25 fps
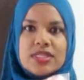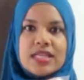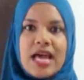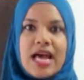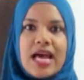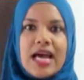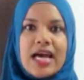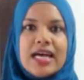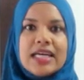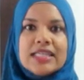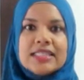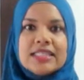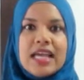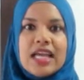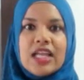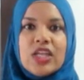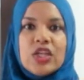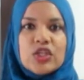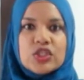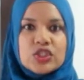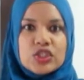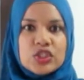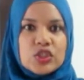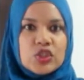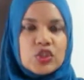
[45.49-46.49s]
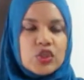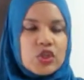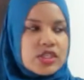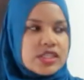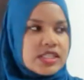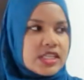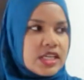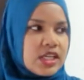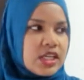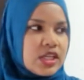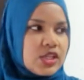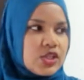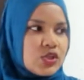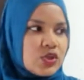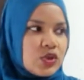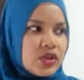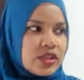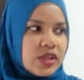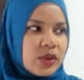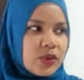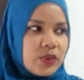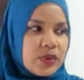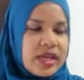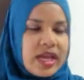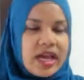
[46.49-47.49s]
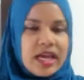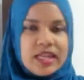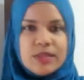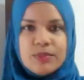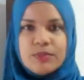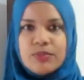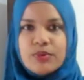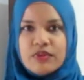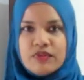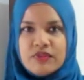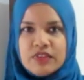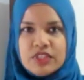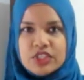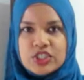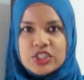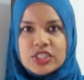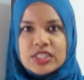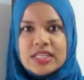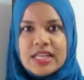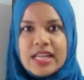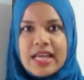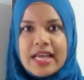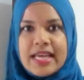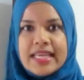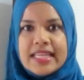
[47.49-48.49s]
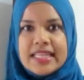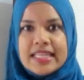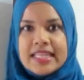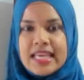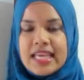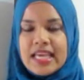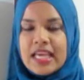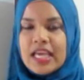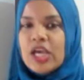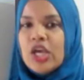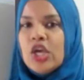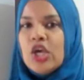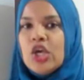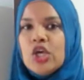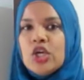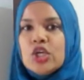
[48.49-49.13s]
and I looked across and I saw that we had a provision lying there.